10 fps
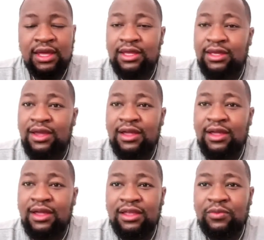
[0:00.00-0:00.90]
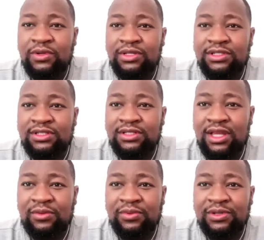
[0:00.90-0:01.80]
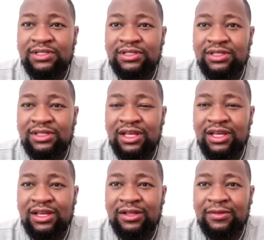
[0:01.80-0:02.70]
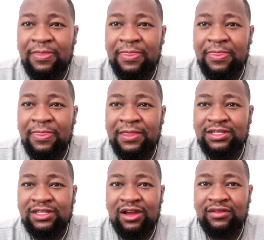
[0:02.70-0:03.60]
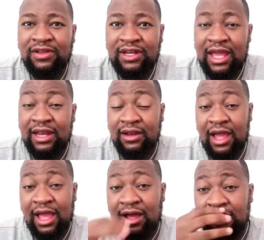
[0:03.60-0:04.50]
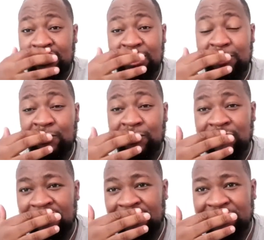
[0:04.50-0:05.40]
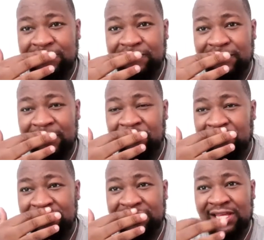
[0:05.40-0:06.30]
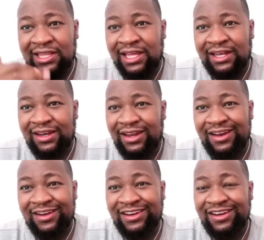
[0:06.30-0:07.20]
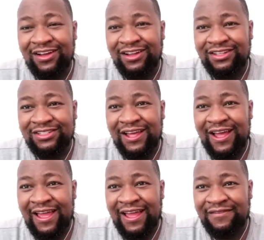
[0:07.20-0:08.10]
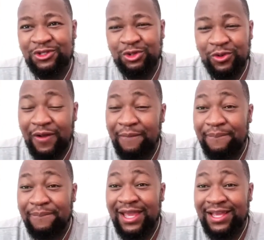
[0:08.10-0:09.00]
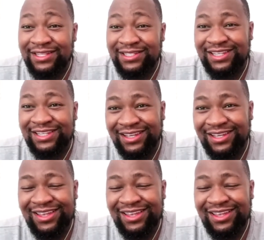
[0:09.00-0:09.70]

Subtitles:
yeah, that was the start of it. And I can't take all the credit. I do want to say that. I really can't. I have two amazing